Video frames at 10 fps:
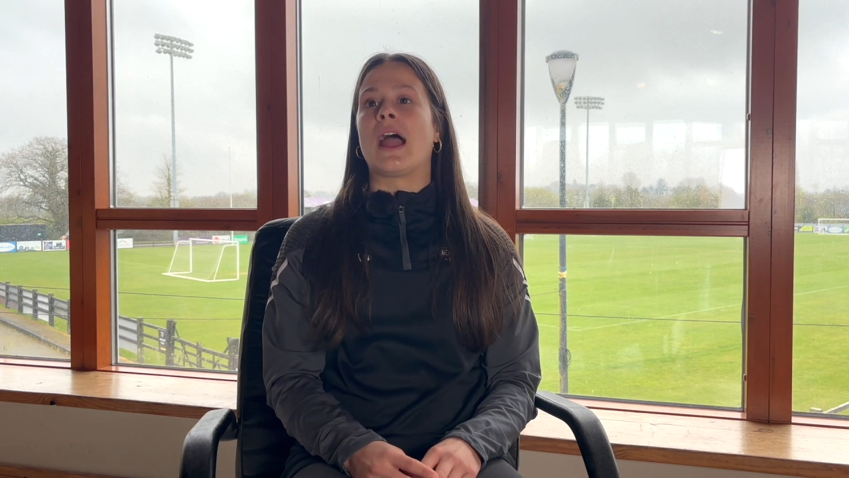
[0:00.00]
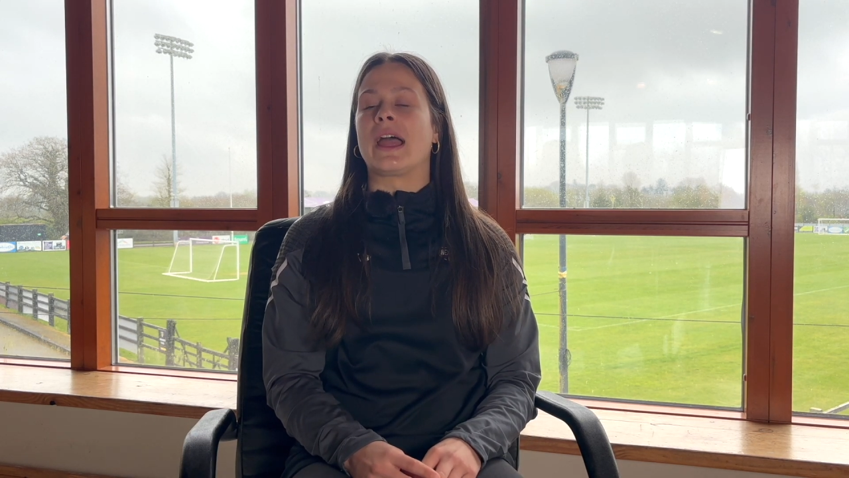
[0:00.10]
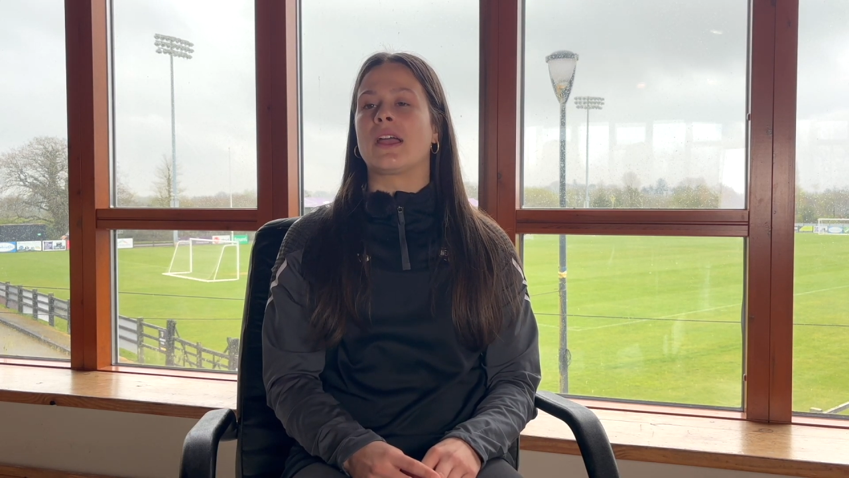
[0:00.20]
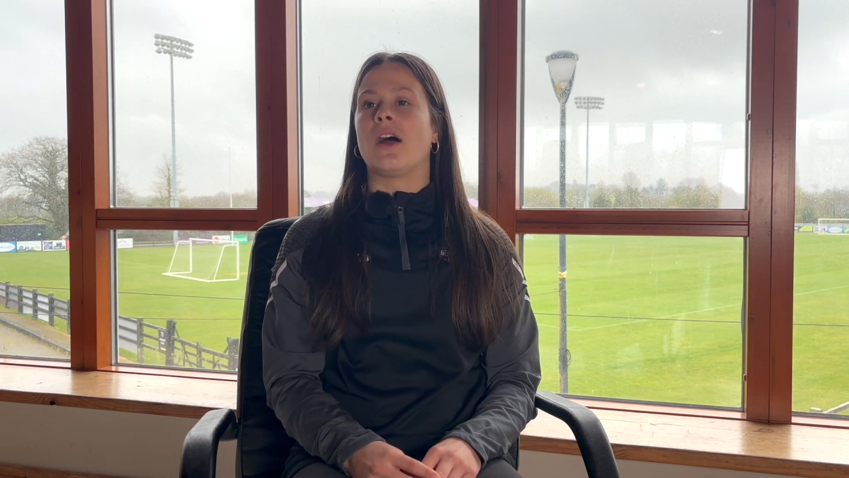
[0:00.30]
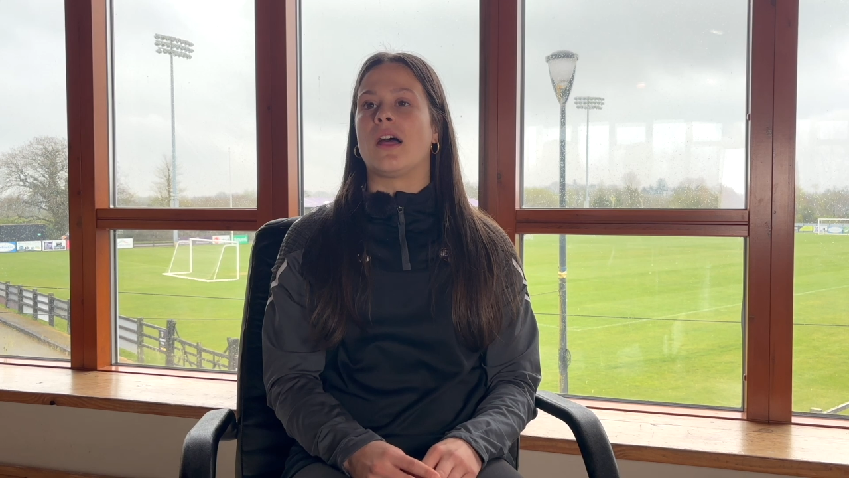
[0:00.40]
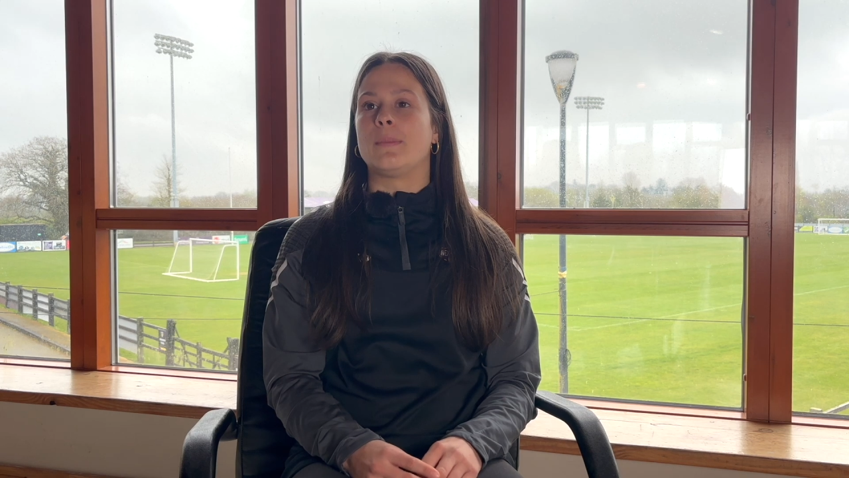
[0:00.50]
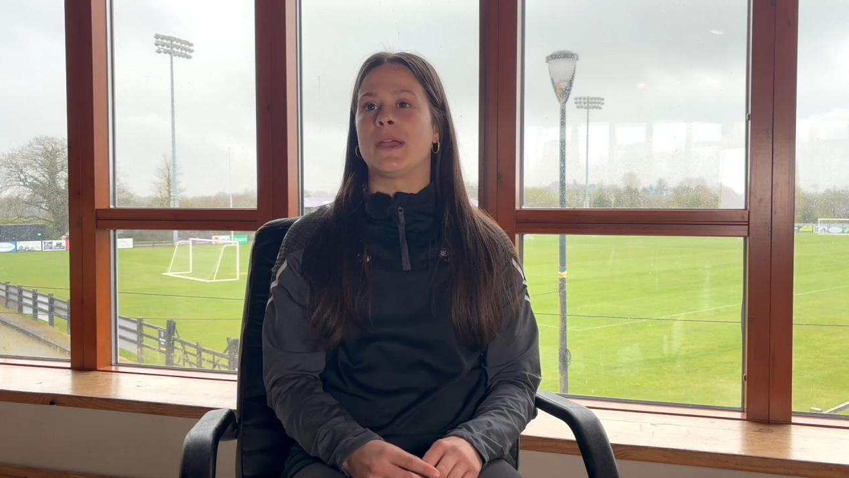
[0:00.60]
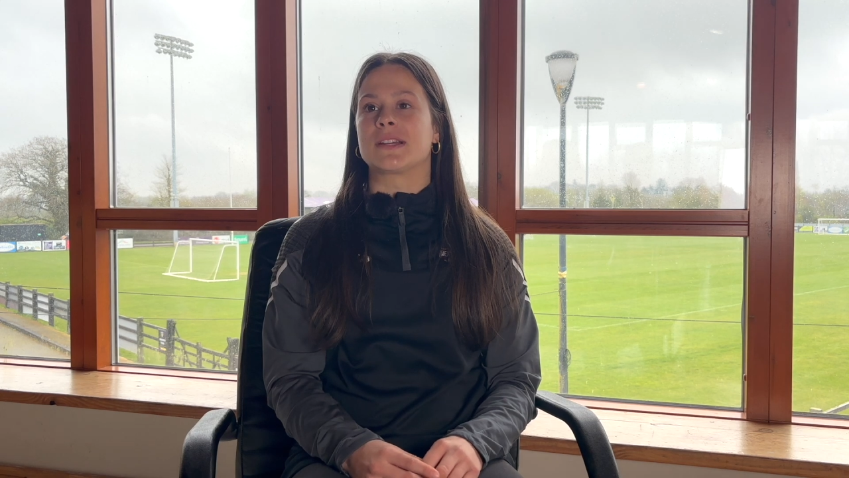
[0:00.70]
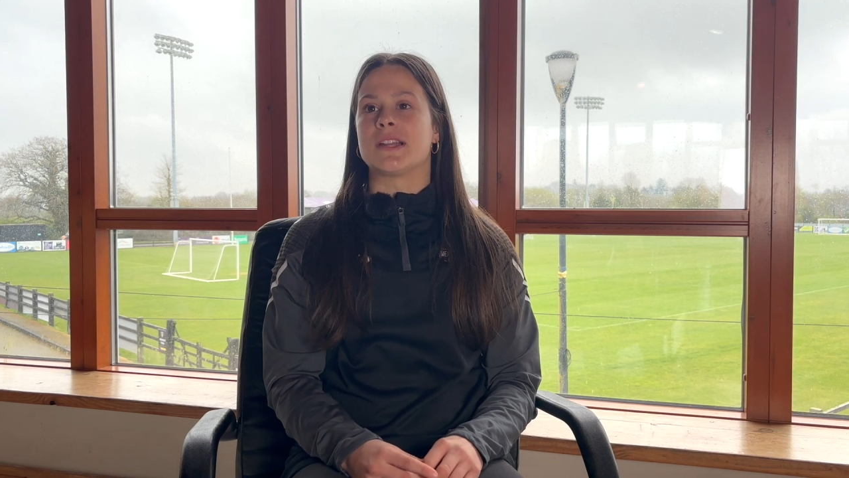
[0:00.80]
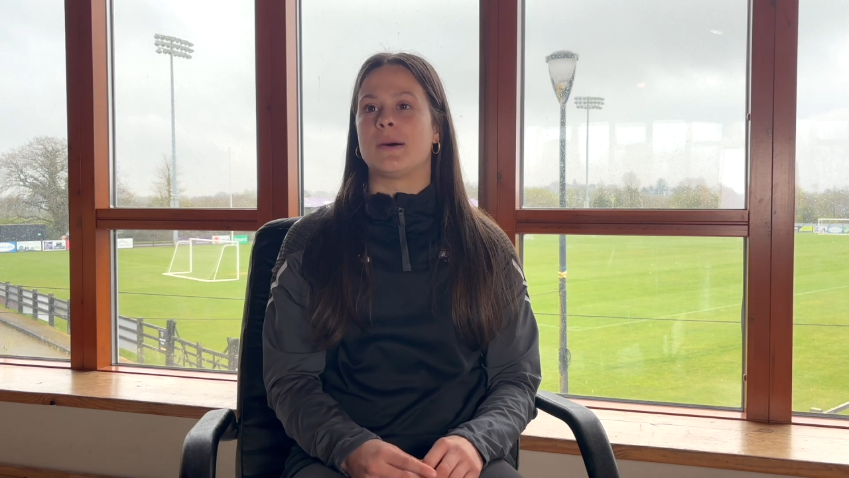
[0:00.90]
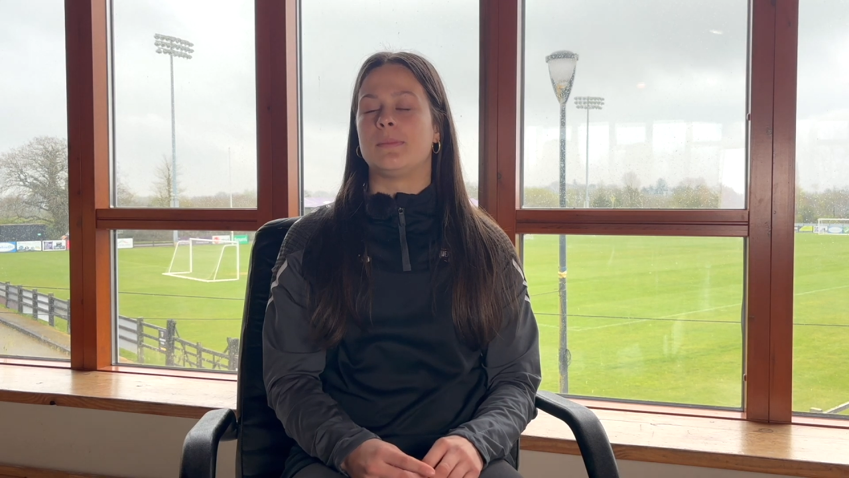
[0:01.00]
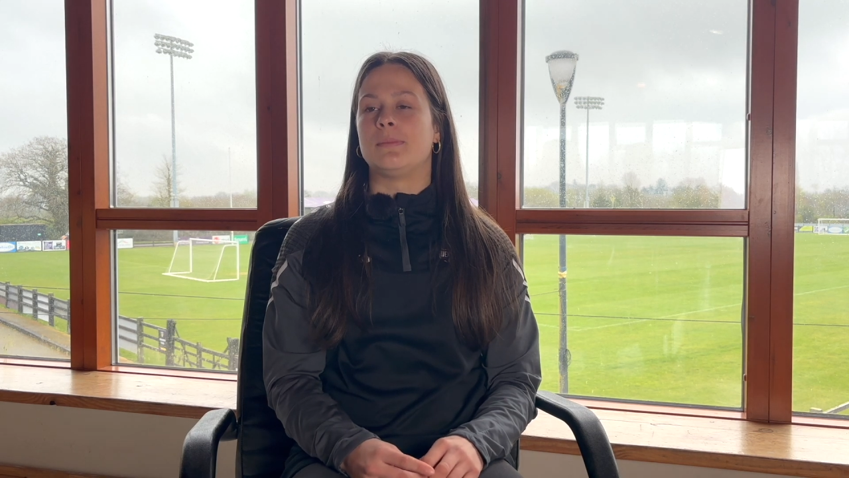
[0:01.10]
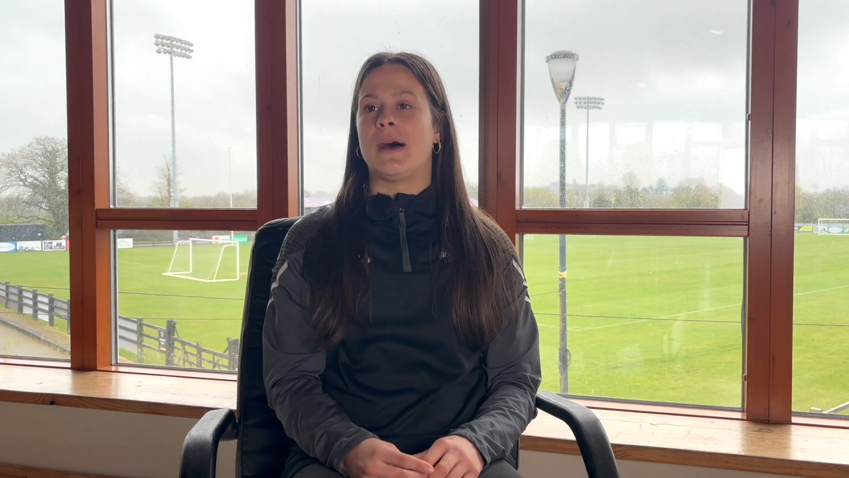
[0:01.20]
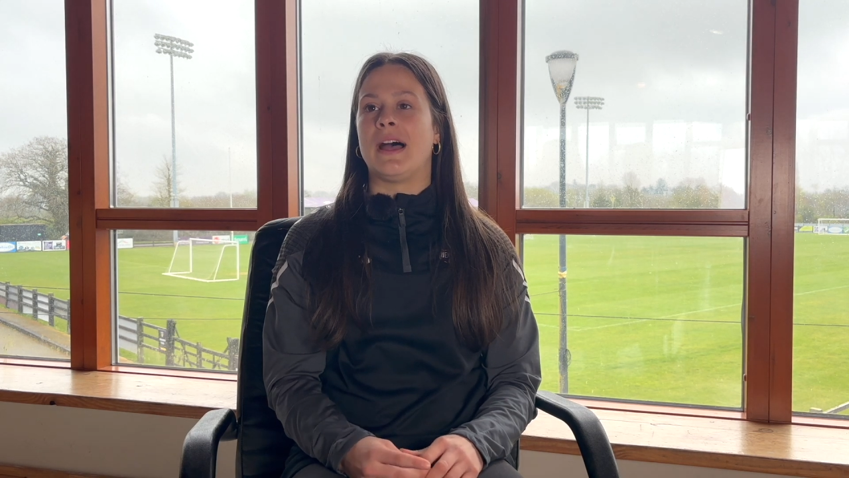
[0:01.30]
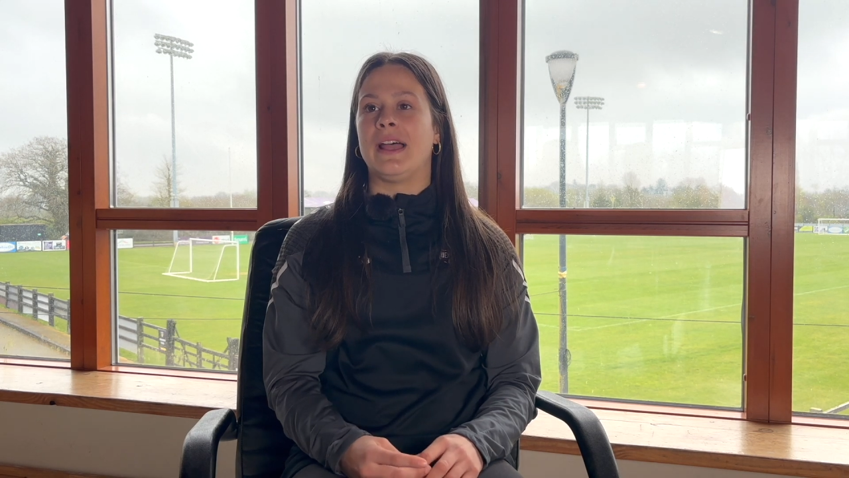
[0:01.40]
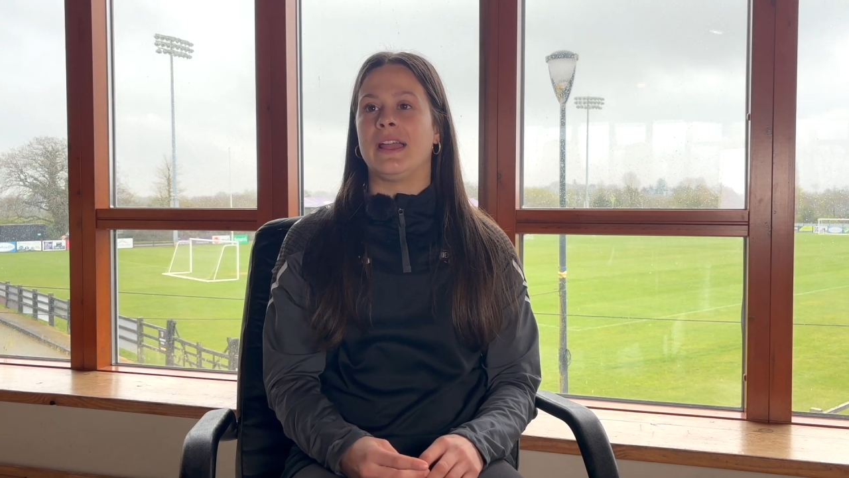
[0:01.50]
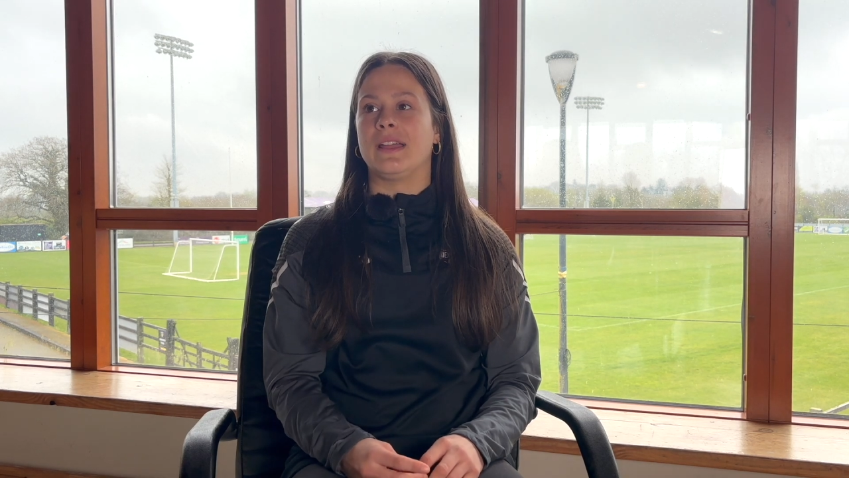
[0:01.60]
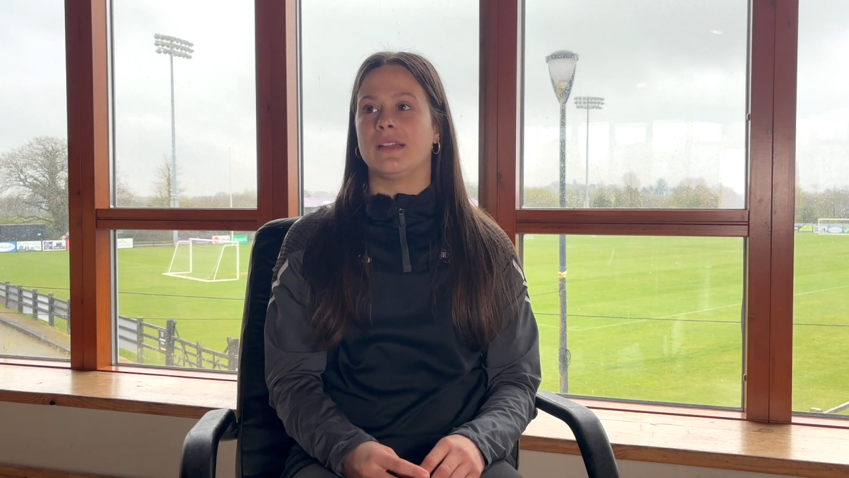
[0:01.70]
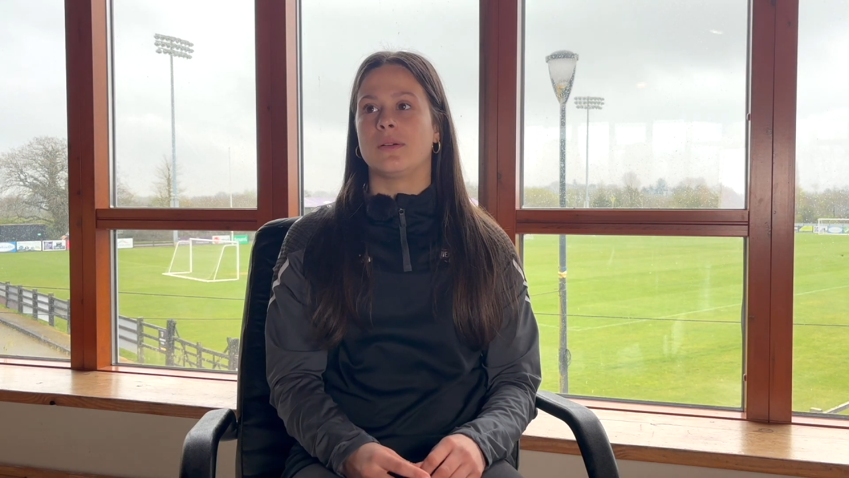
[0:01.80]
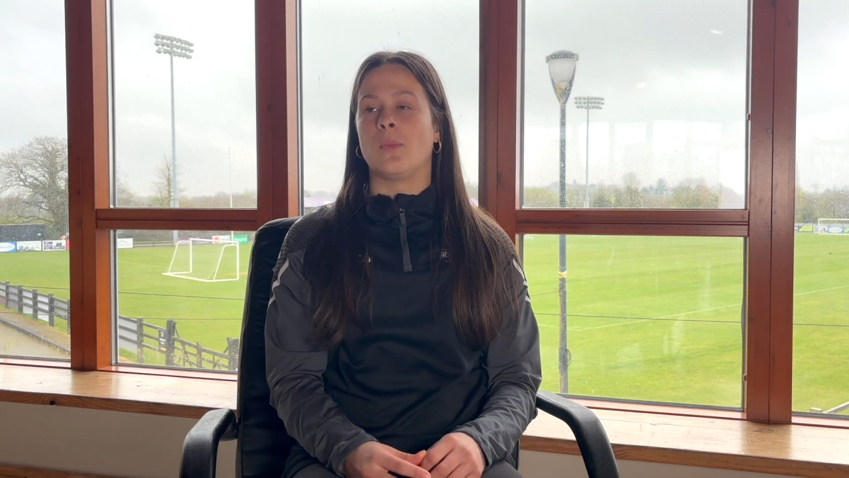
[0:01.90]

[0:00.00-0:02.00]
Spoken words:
I got picked up by